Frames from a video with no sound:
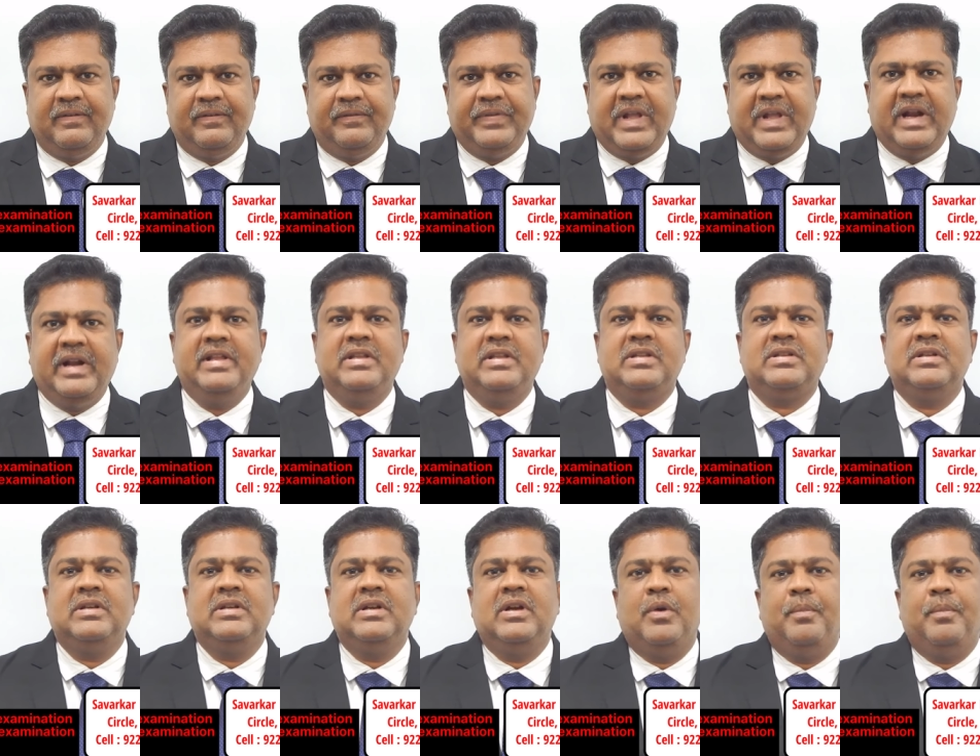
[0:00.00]
That
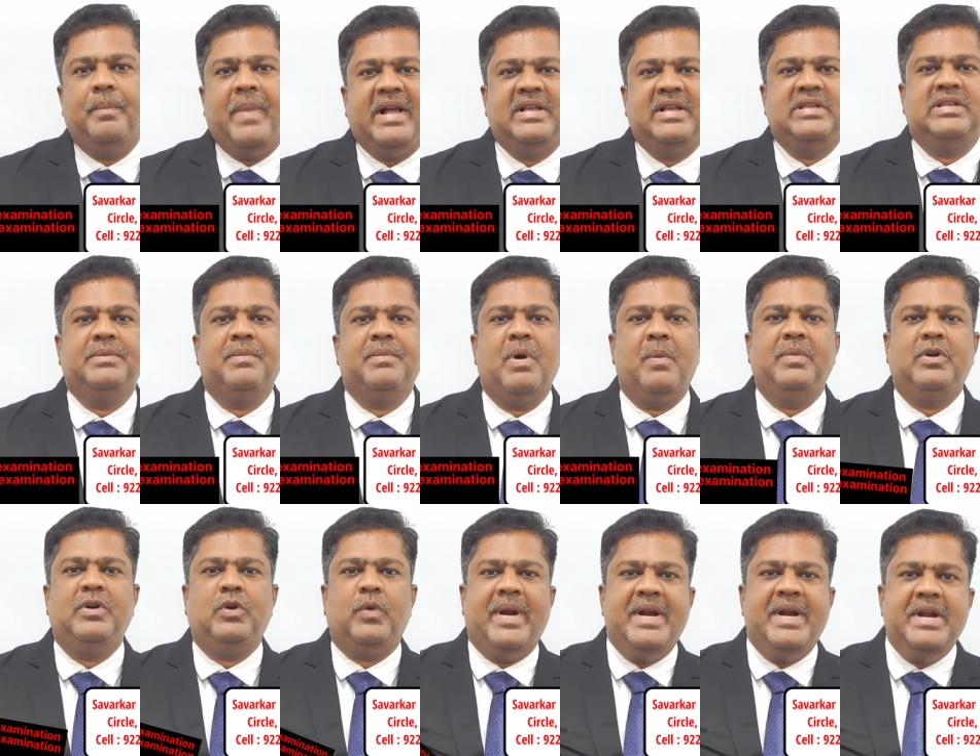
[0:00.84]
is,
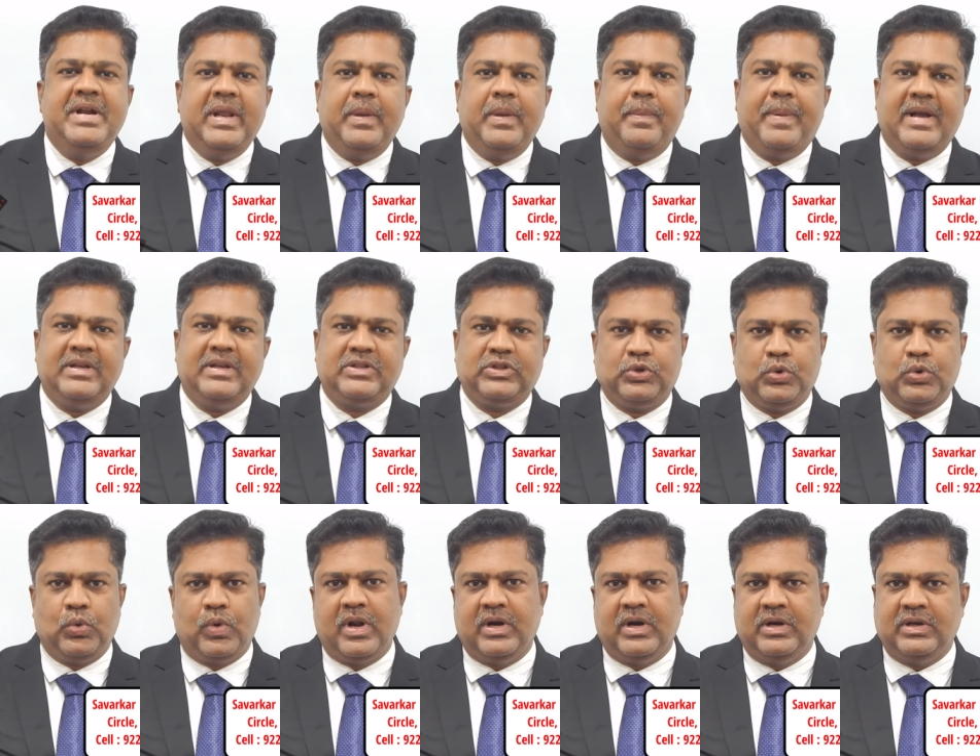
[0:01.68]
maximum 25
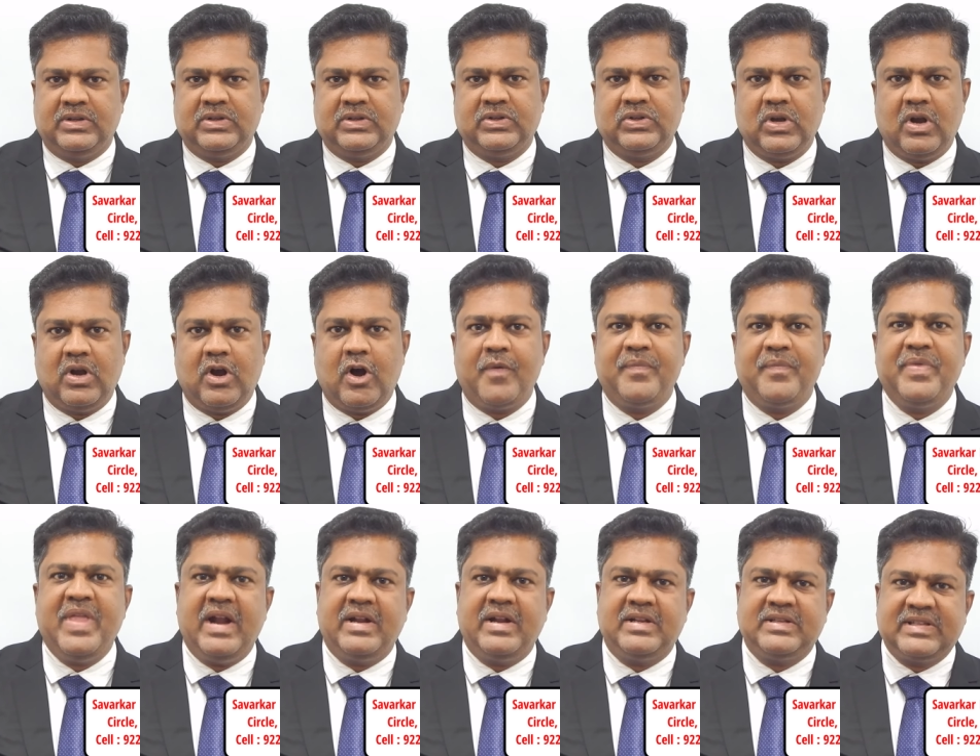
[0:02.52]
students of
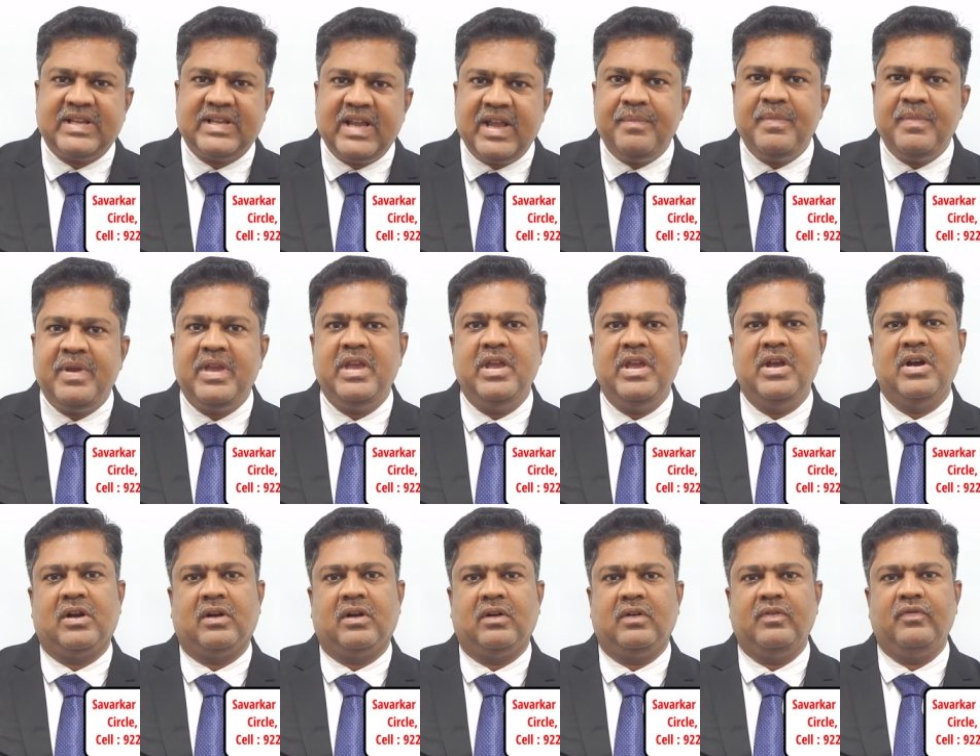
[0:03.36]
that same
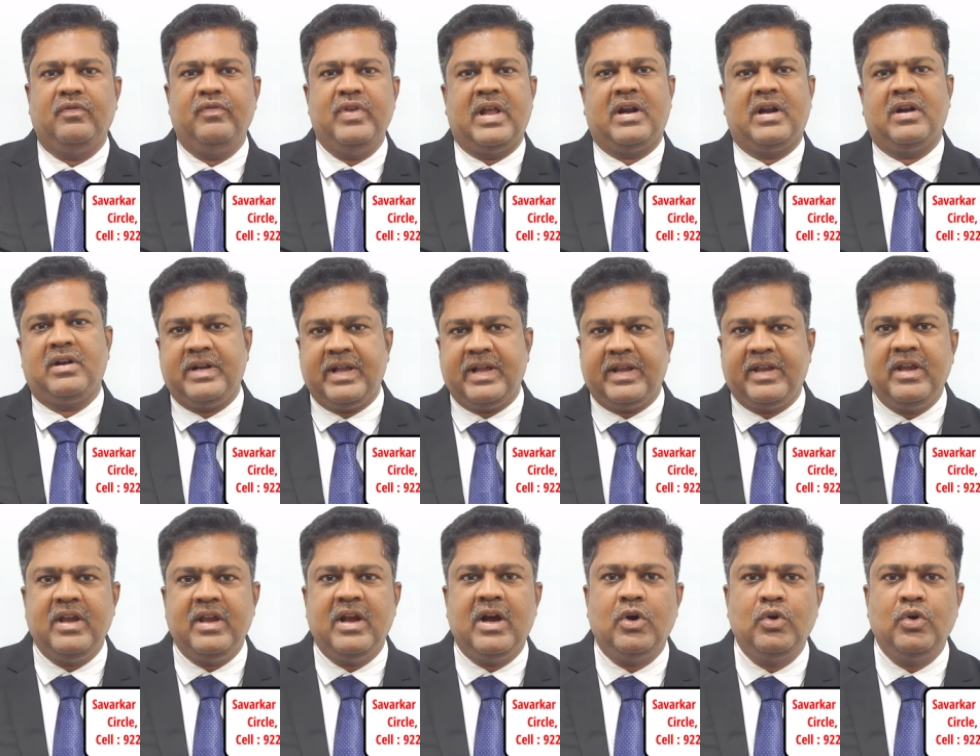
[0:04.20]
year we are
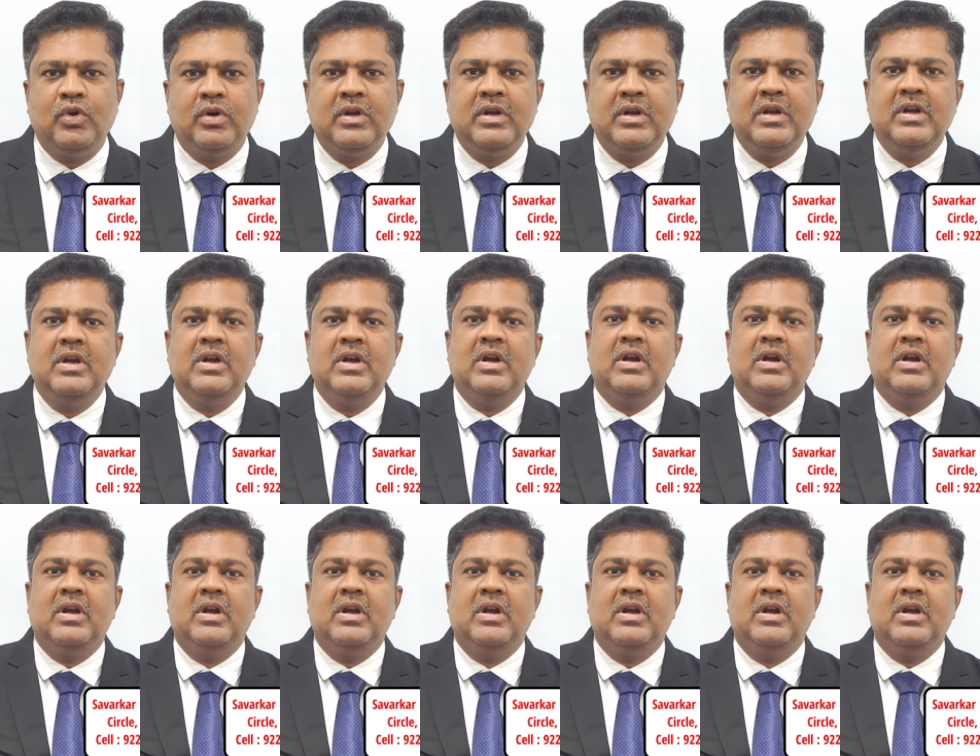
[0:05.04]
taking out,